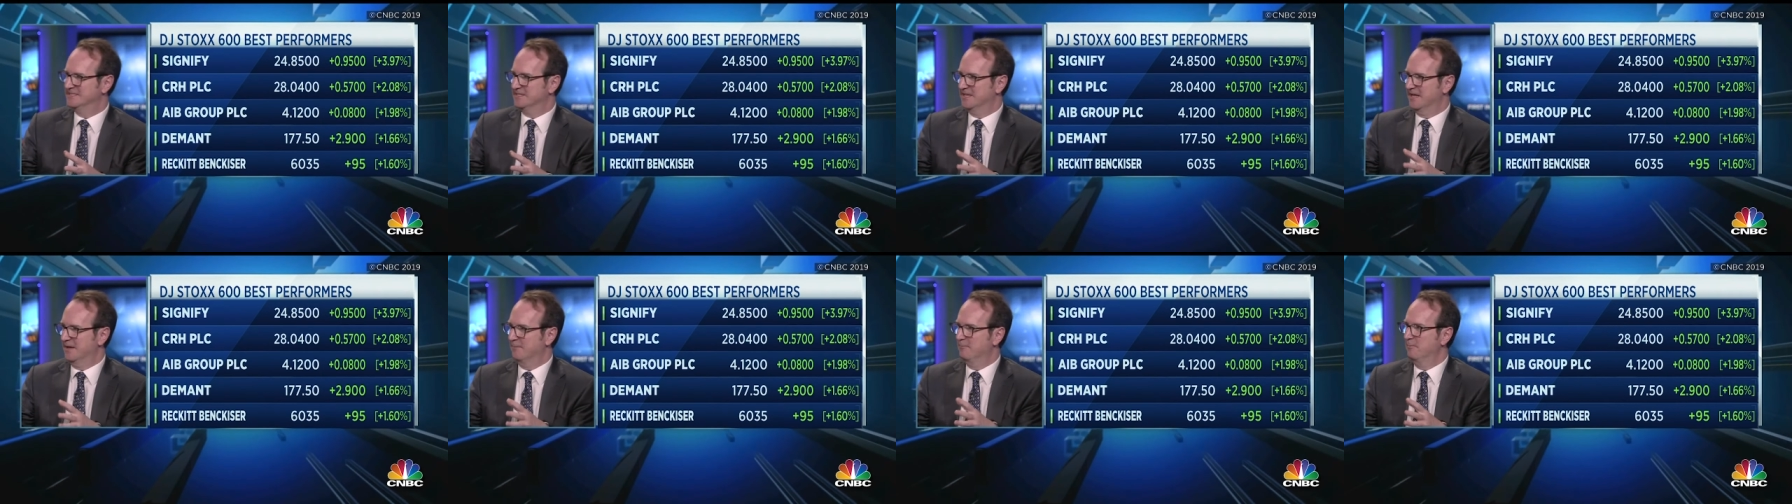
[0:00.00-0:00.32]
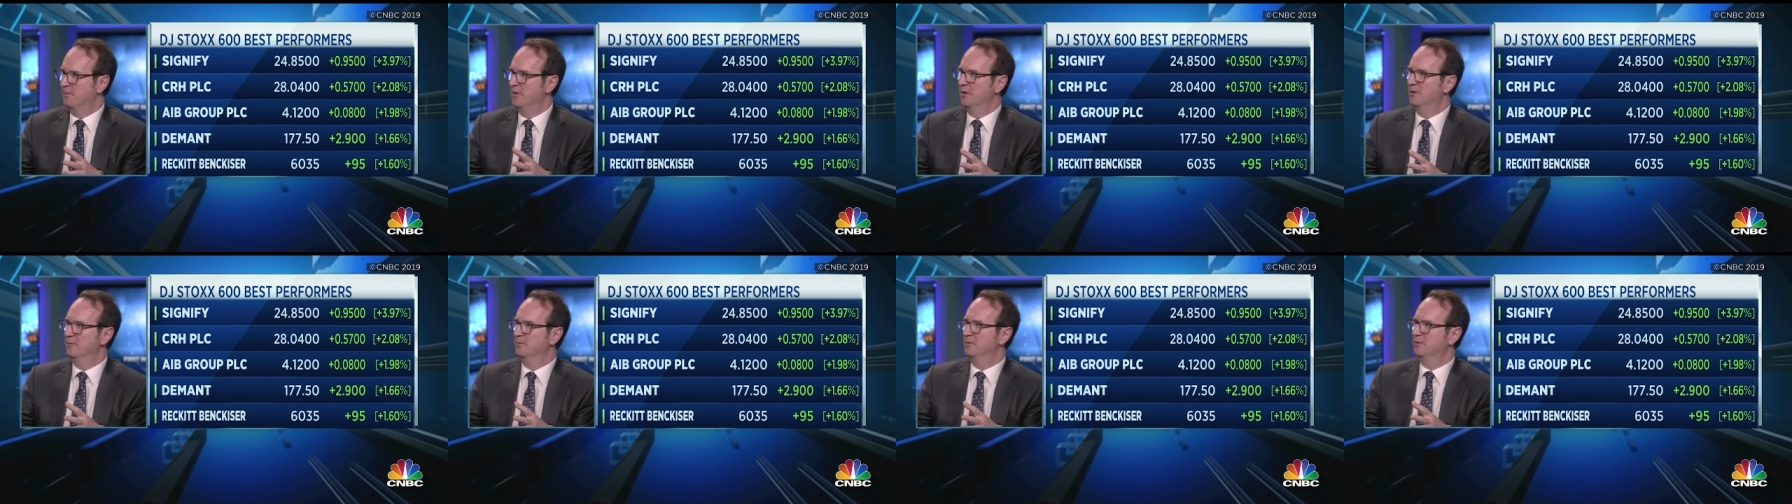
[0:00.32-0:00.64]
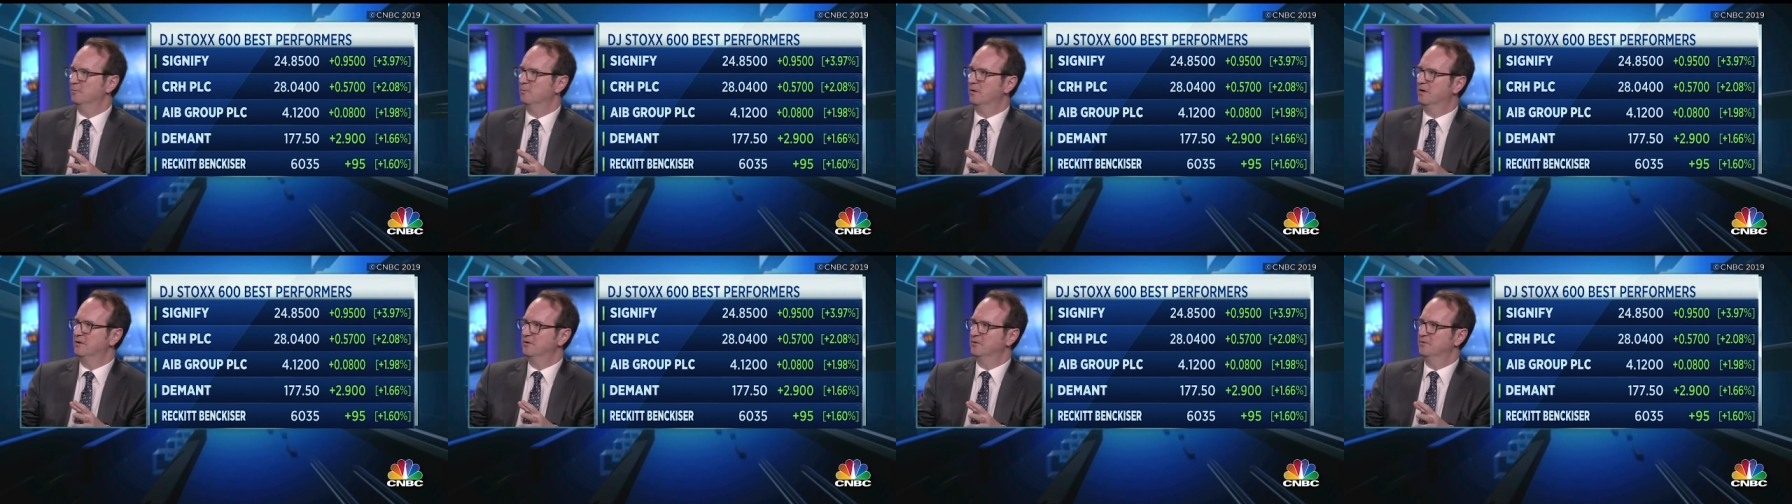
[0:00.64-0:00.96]
that moment
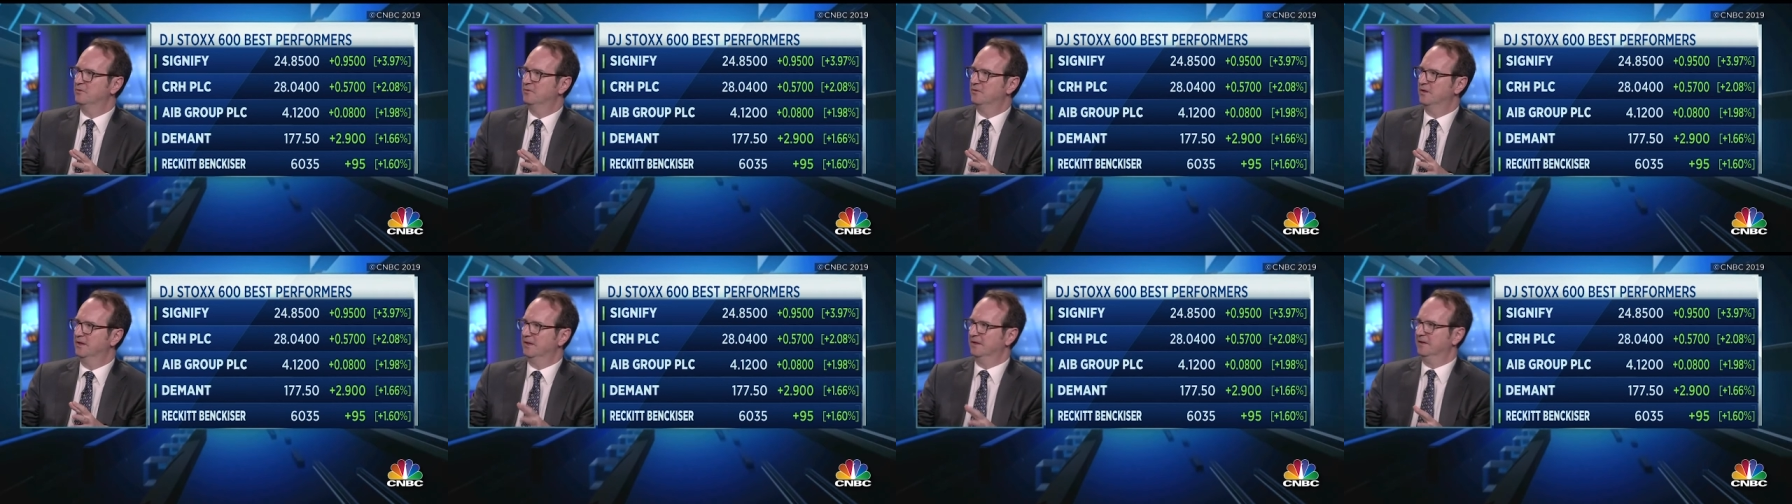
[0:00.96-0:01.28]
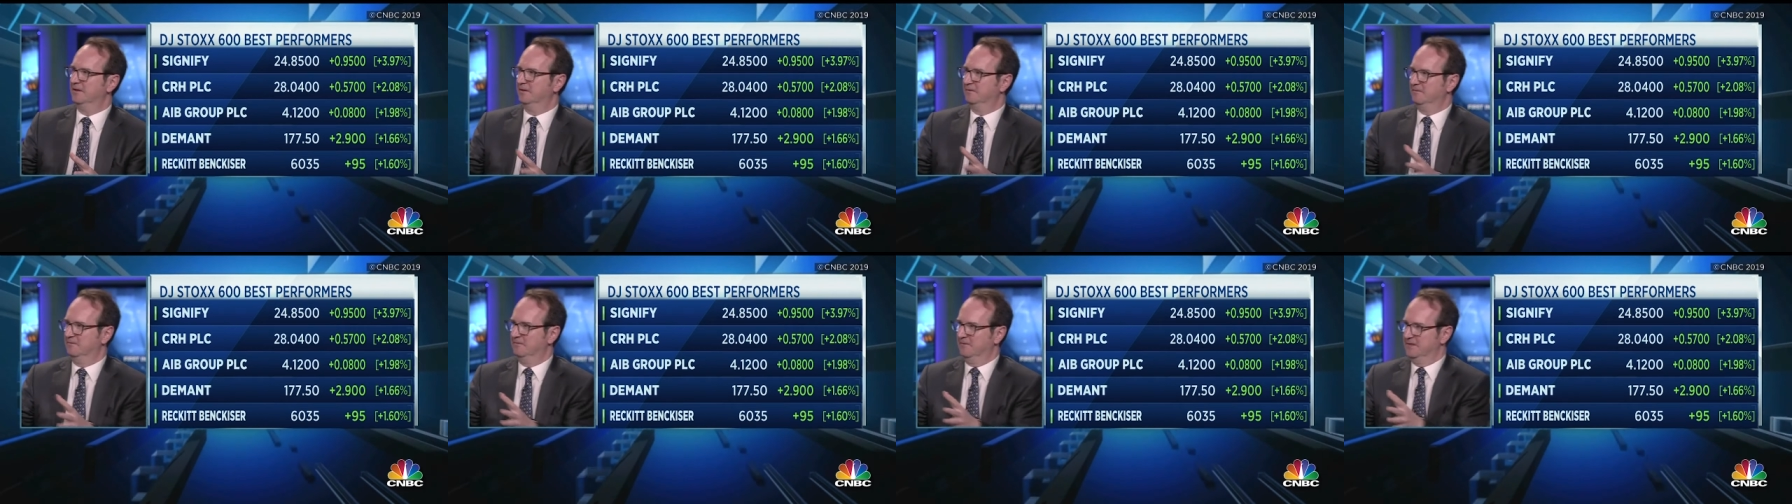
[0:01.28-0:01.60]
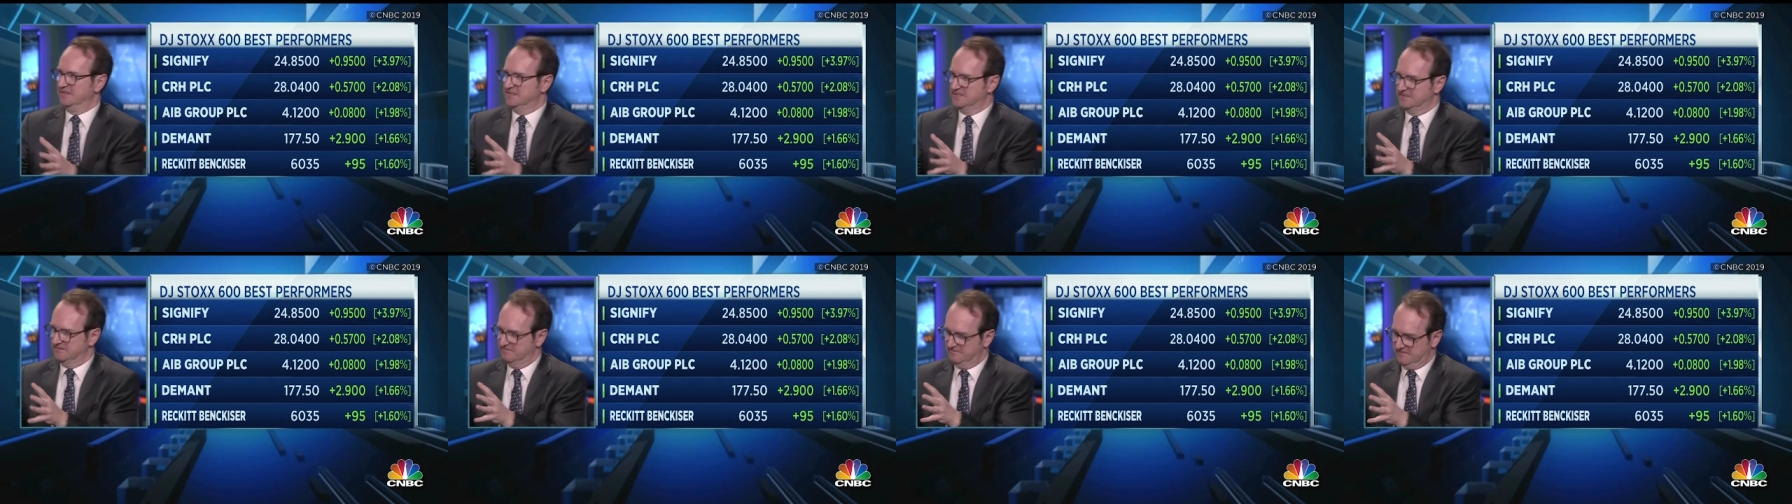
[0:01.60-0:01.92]
when you think
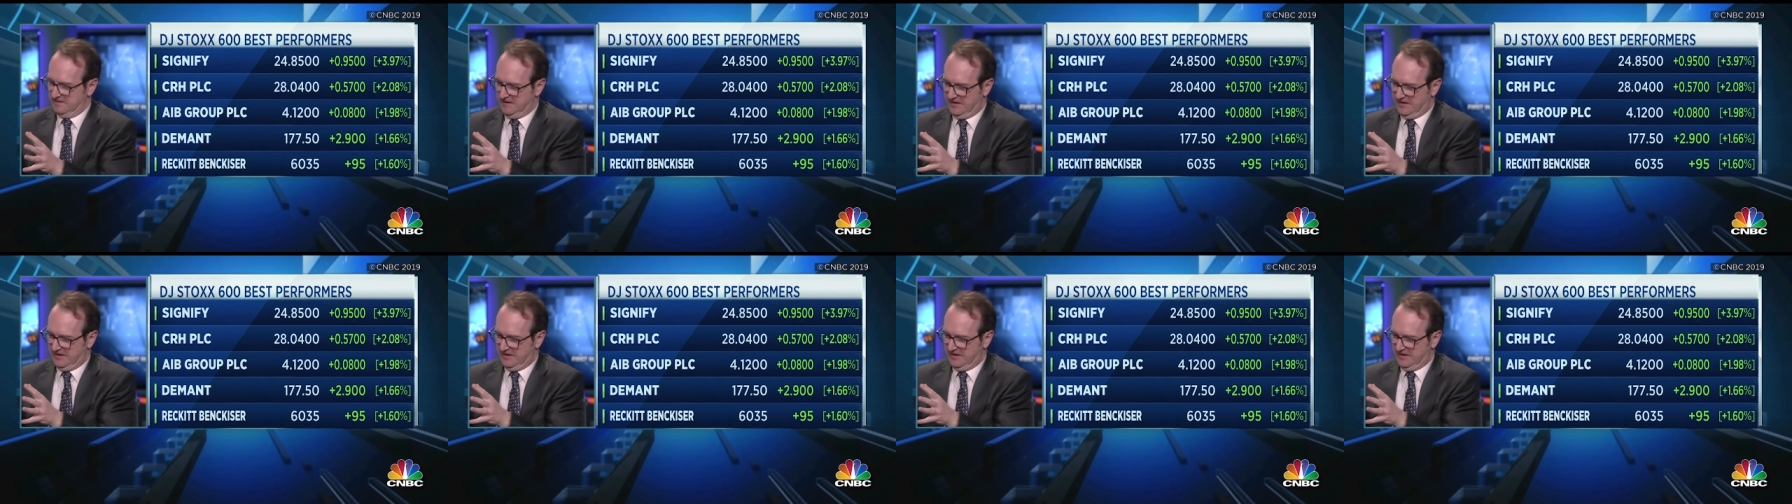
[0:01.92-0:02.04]
this